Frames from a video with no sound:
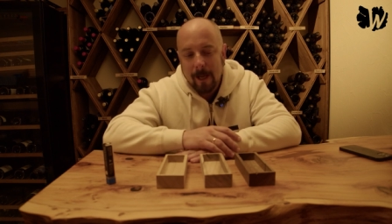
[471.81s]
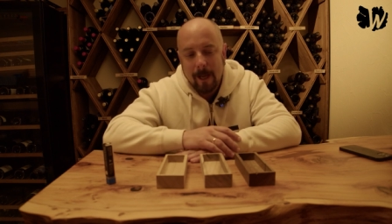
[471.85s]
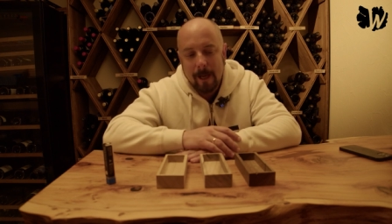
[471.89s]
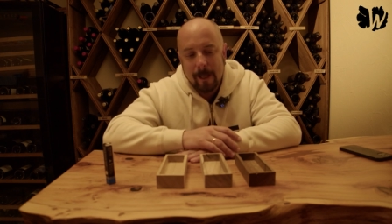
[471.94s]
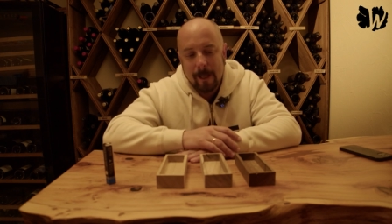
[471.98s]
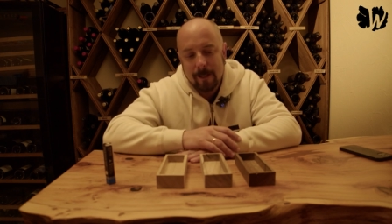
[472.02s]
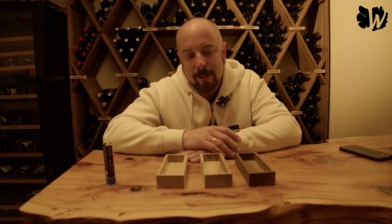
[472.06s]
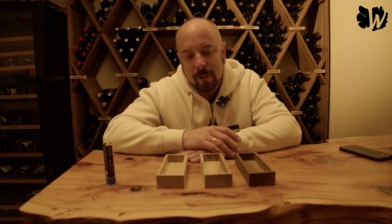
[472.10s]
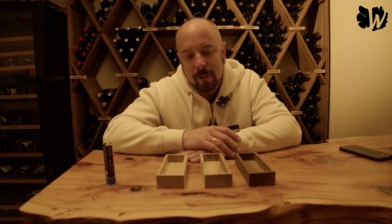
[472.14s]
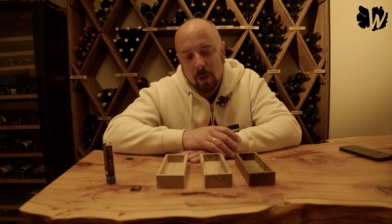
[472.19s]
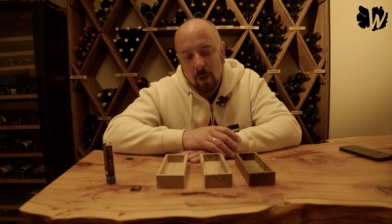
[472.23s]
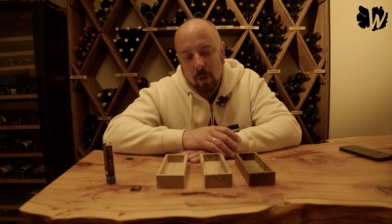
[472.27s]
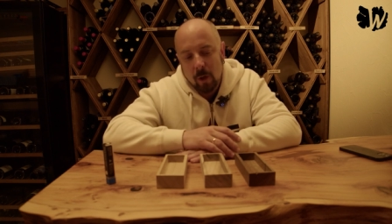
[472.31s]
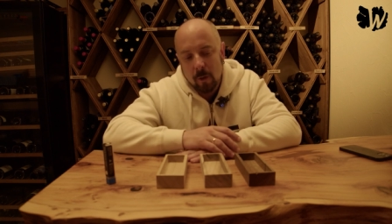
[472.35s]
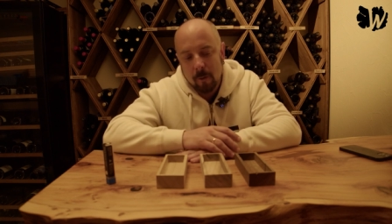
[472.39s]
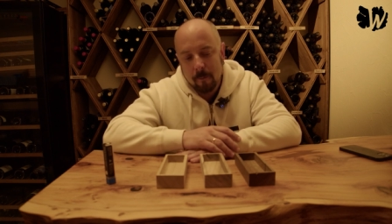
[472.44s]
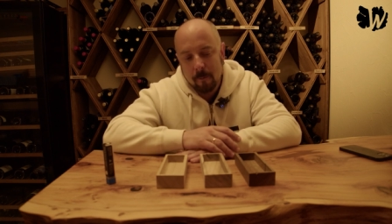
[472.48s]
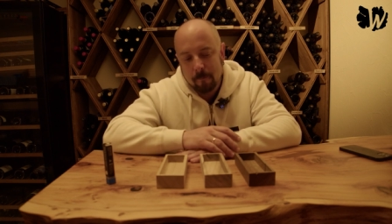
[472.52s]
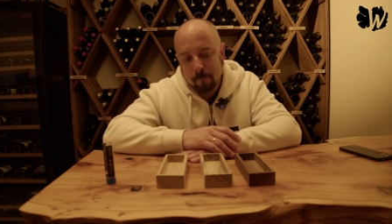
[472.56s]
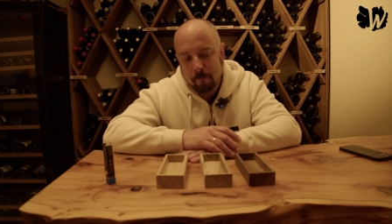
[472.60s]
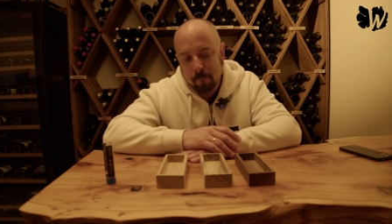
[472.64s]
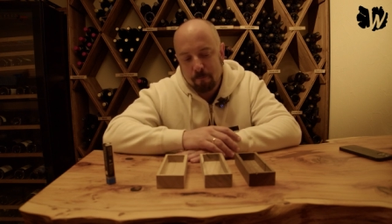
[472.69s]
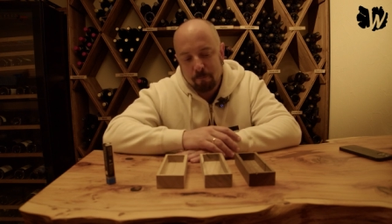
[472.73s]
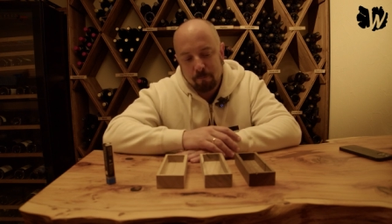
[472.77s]
And
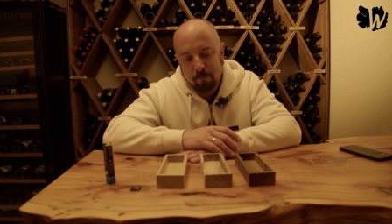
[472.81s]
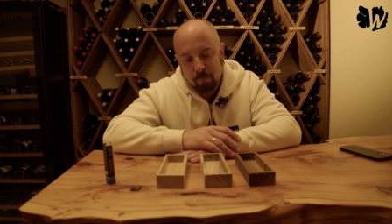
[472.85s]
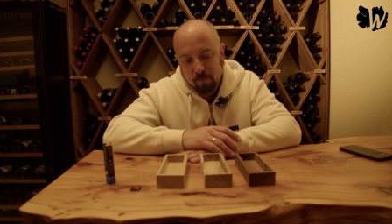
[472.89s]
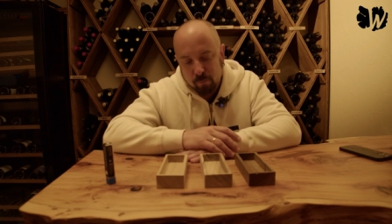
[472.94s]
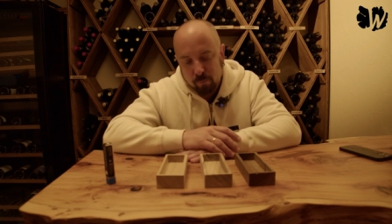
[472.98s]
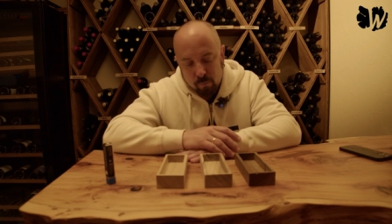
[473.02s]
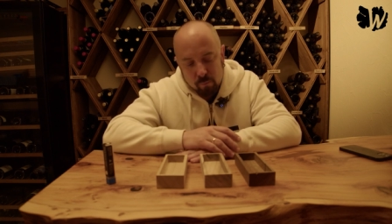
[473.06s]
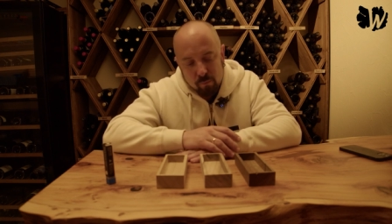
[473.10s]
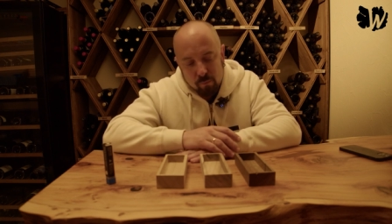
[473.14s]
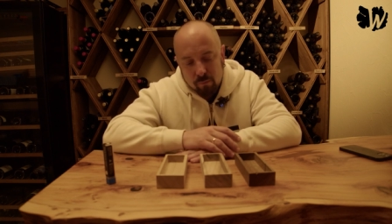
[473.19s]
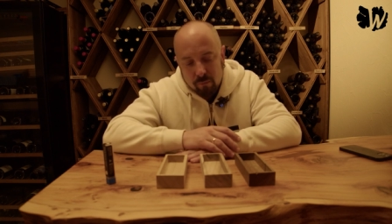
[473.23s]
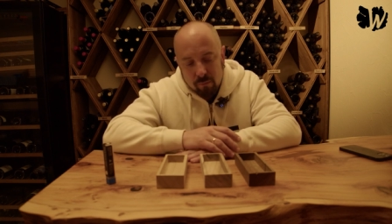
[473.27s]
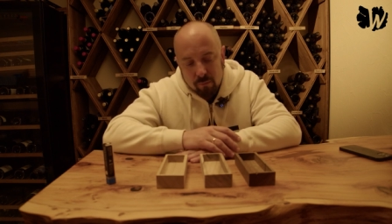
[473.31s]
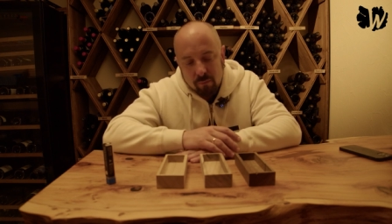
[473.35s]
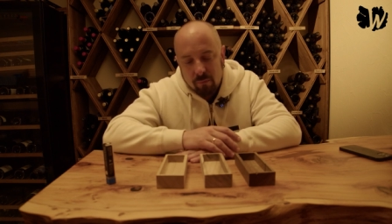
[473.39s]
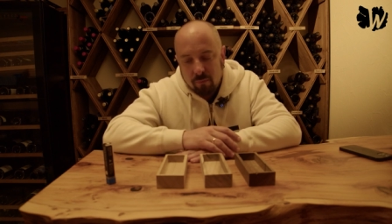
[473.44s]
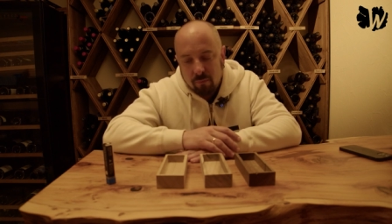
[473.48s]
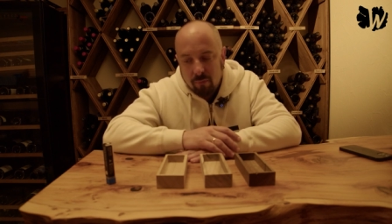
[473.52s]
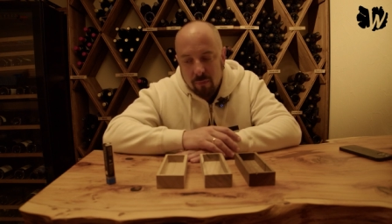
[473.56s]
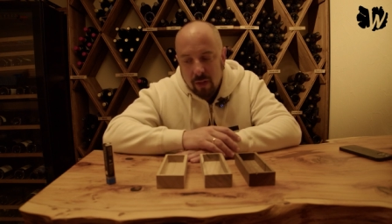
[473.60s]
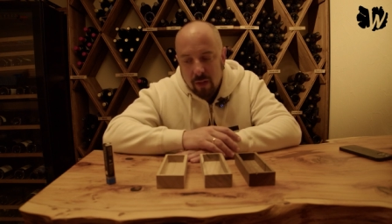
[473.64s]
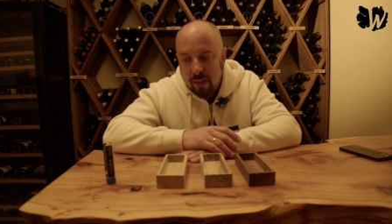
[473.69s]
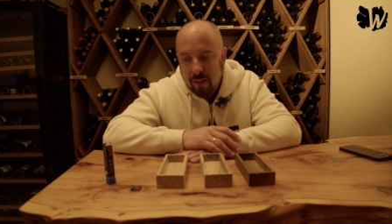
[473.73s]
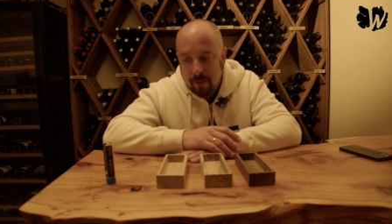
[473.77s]
so
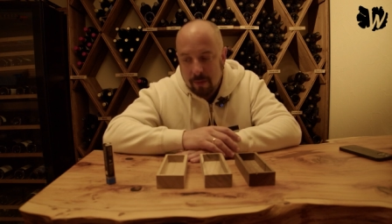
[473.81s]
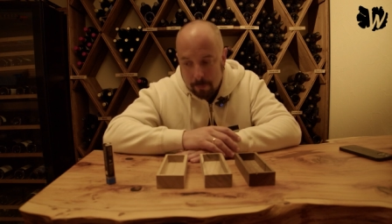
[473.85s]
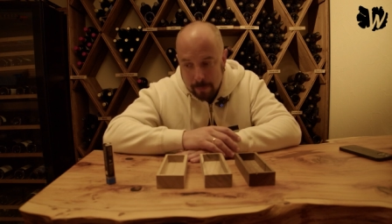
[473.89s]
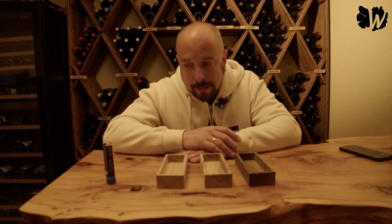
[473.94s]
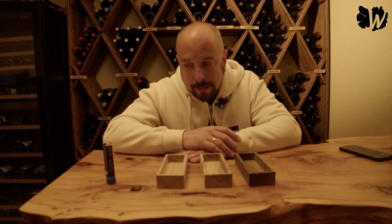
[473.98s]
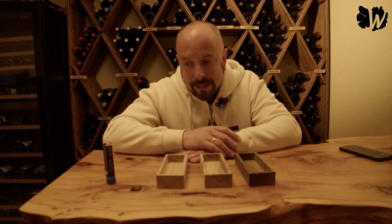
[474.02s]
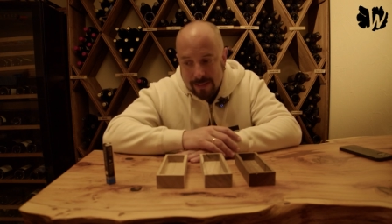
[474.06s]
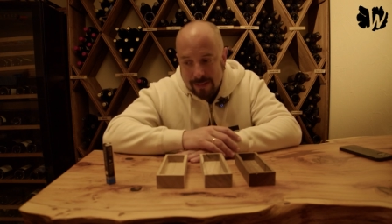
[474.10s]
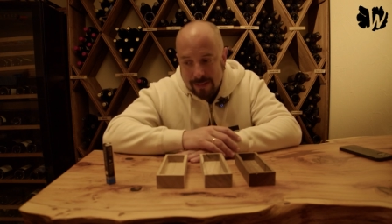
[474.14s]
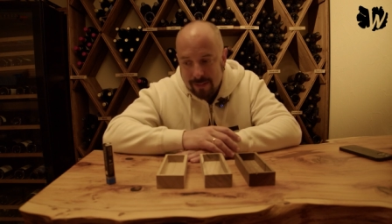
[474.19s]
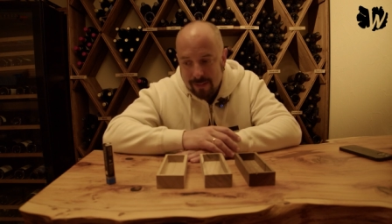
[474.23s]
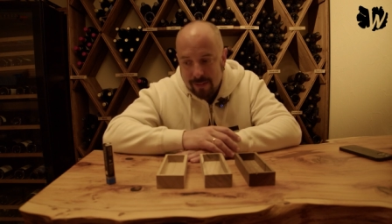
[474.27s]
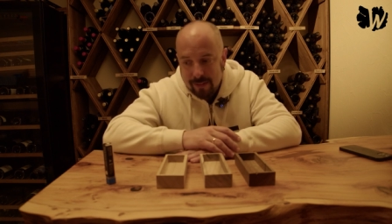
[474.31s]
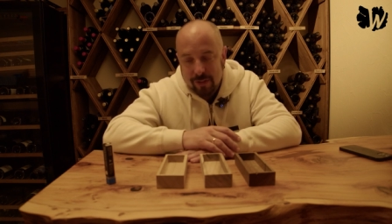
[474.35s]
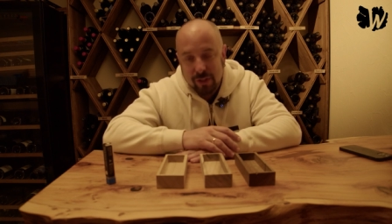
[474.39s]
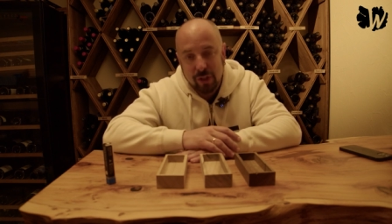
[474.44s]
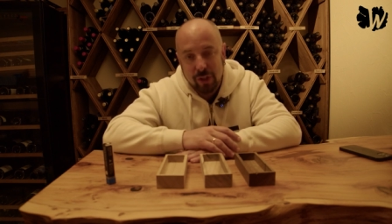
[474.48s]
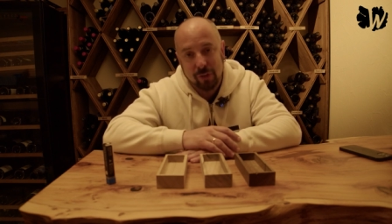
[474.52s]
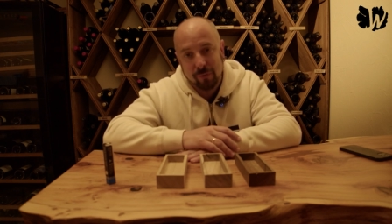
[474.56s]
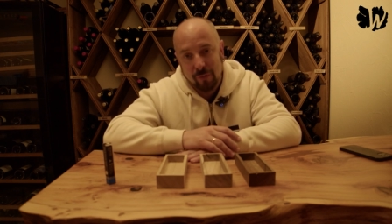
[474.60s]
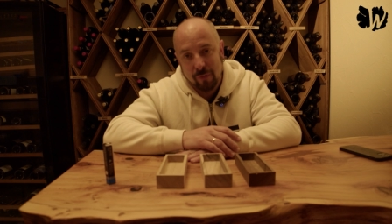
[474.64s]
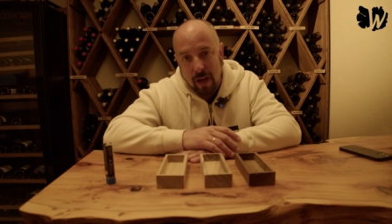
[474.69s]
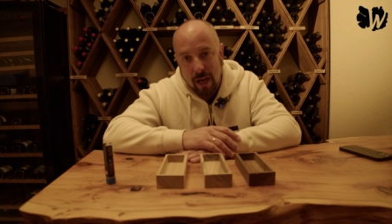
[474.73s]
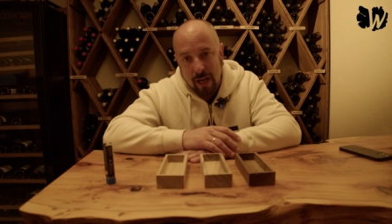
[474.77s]
the bit
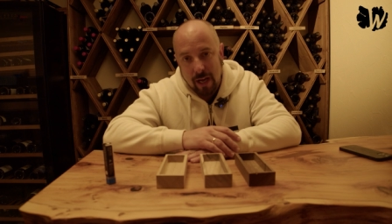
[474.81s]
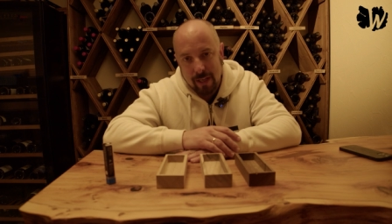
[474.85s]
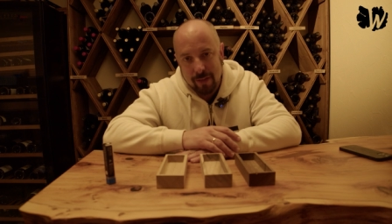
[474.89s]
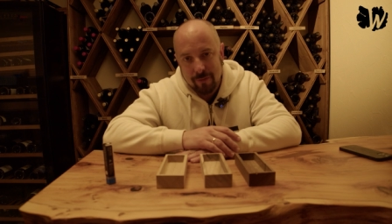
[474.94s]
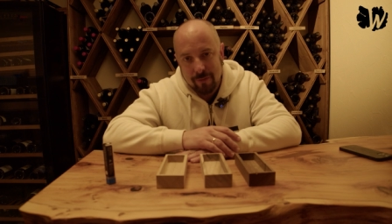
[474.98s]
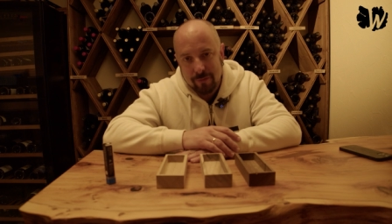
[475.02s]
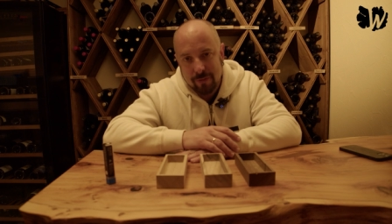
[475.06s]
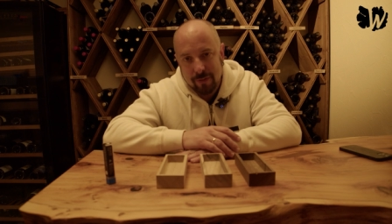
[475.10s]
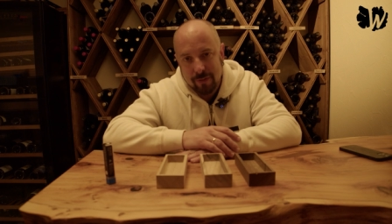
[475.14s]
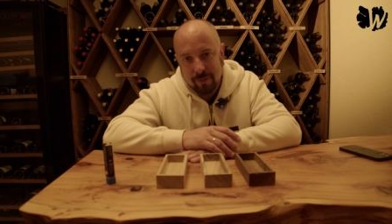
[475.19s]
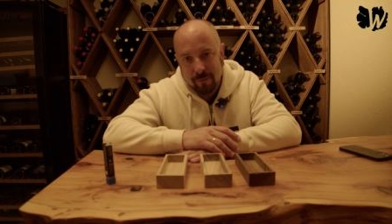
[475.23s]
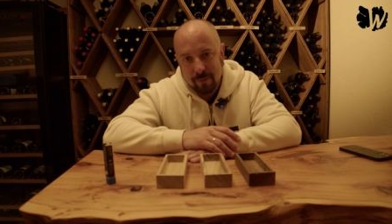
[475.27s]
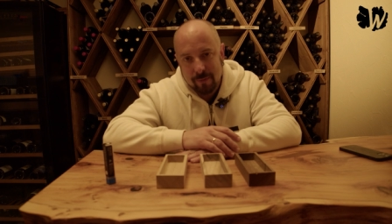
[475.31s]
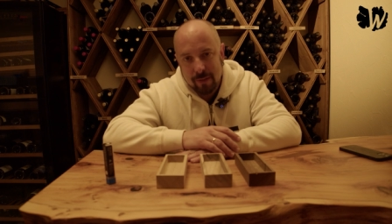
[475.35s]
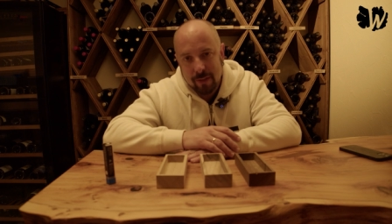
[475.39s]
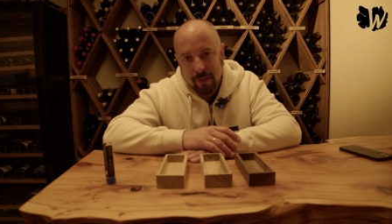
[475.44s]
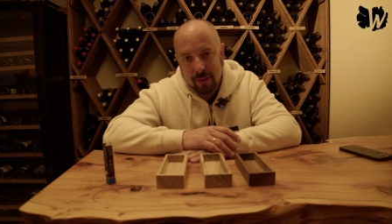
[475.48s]
survived.